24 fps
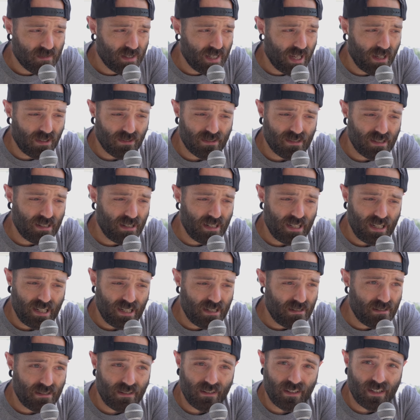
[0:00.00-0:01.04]
the LCD
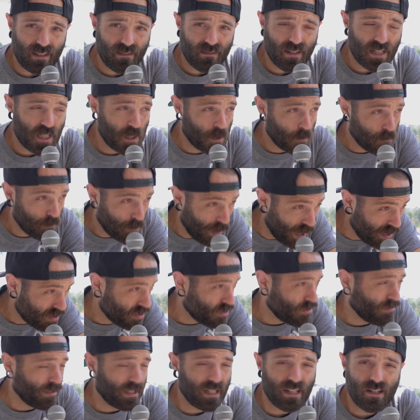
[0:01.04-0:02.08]
easily,
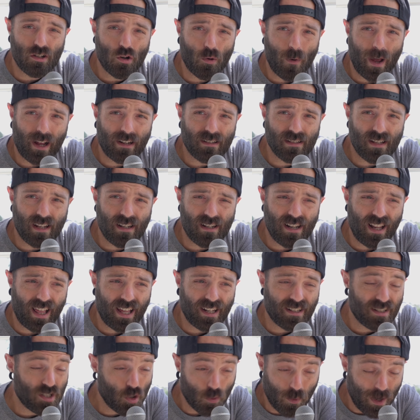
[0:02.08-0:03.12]
especially in direct
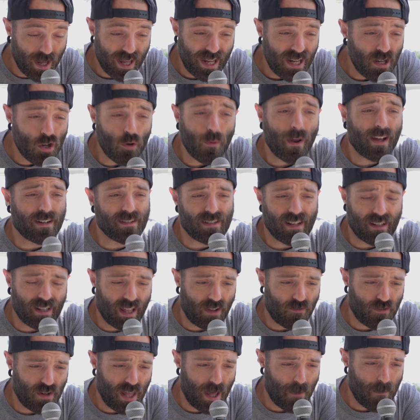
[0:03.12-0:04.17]
sunlight. Indirect
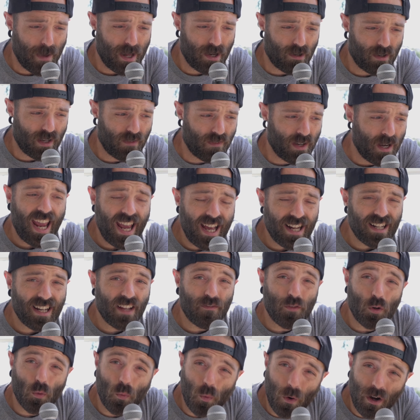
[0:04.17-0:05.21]
sunlight, for that matter, even. And
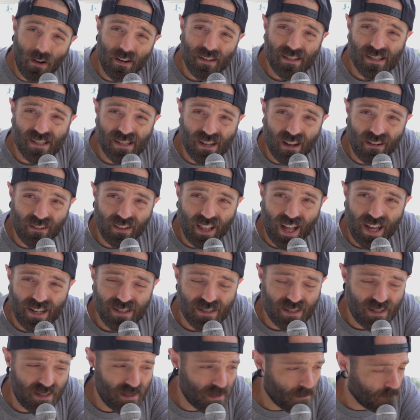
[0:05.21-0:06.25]
if you're wearing
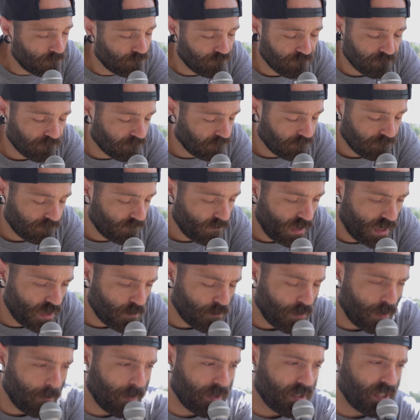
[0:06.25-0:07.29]
sunglasses, it's
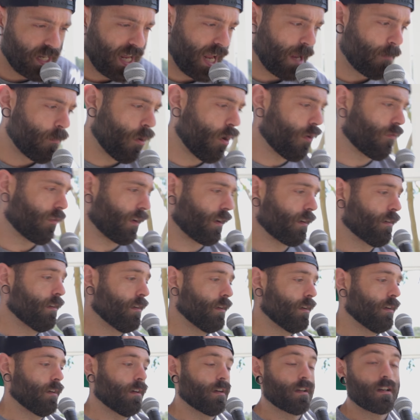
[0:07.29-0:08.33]
pretty much game over.
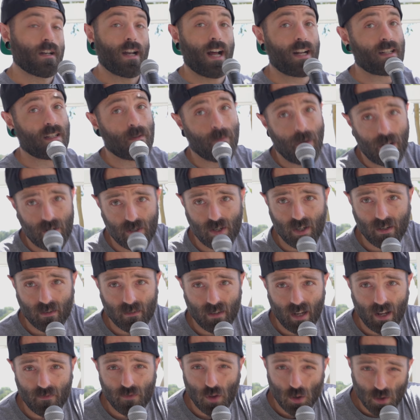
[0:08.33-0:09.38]
Not to mention,
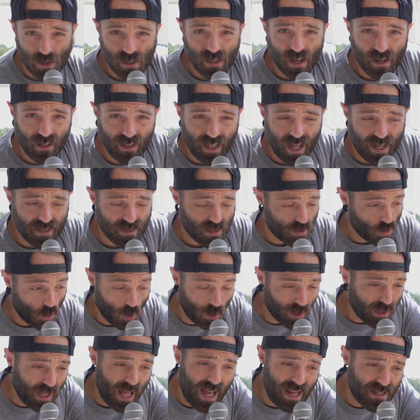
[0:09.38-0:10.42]
if those sunglasses,
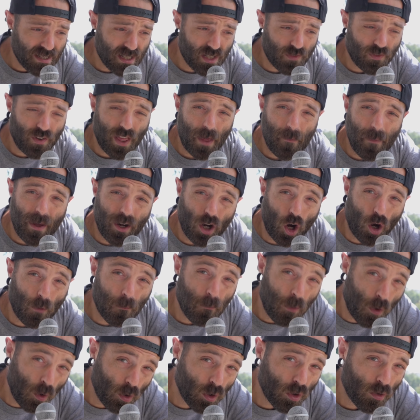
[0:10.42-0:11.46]
or glasses for that matter, are
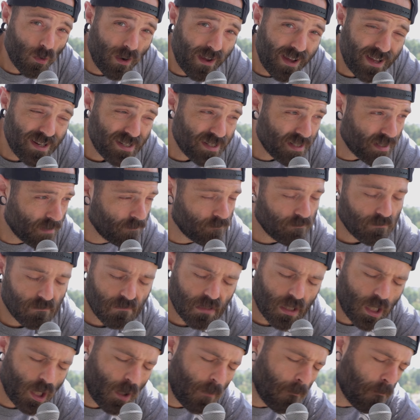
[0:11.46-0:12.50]
polarized,
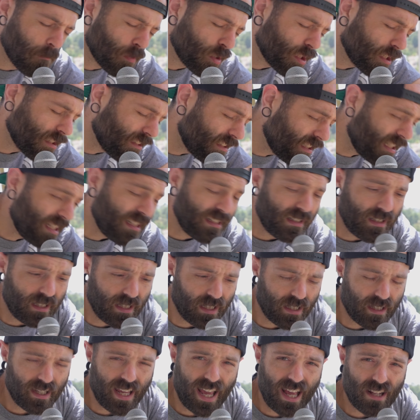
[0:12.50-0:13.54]

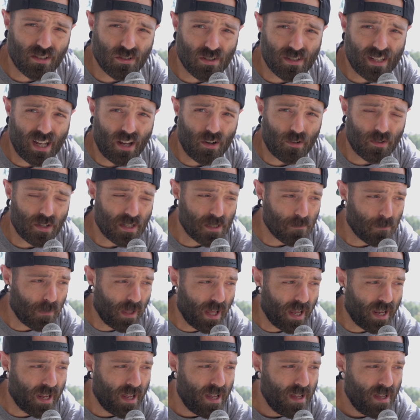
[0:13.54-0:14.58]
completely cancels out your
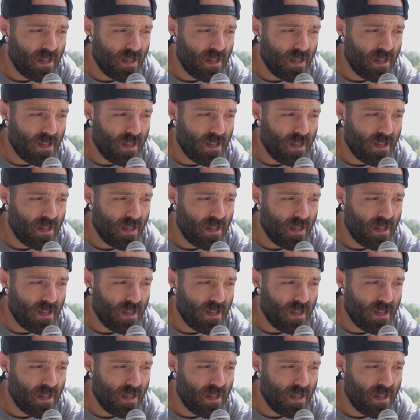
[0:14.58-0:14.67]
display.